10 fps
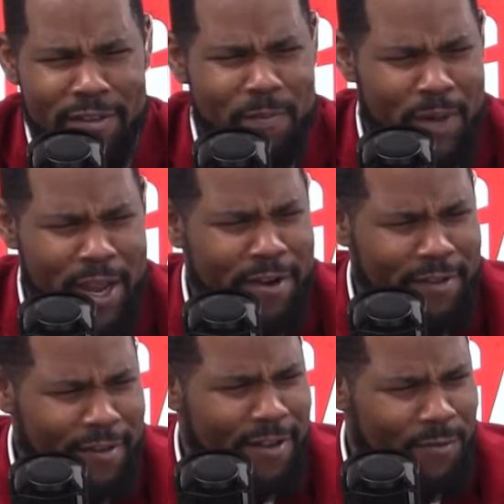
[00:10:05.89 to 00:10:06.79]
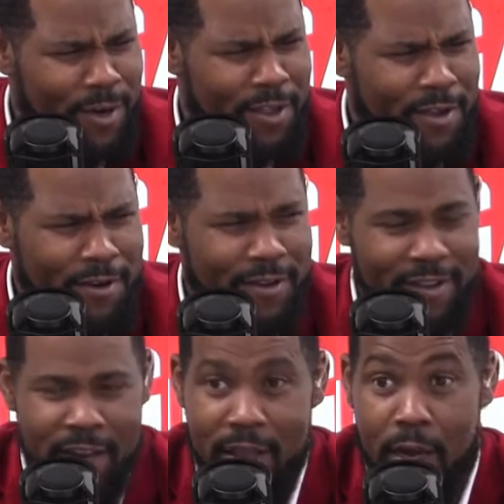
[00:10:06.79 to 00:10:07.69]
players, is this one of yours? And
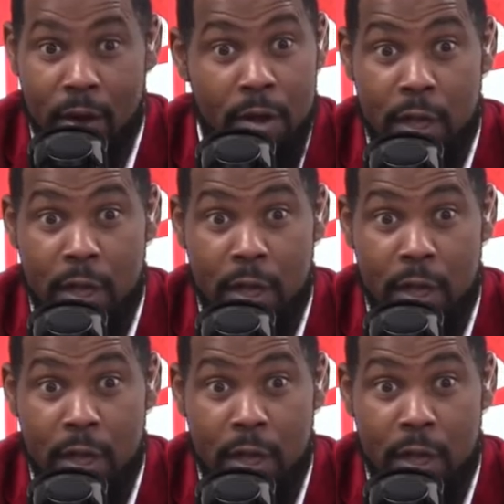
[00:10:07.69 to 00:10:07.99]
they're like, no,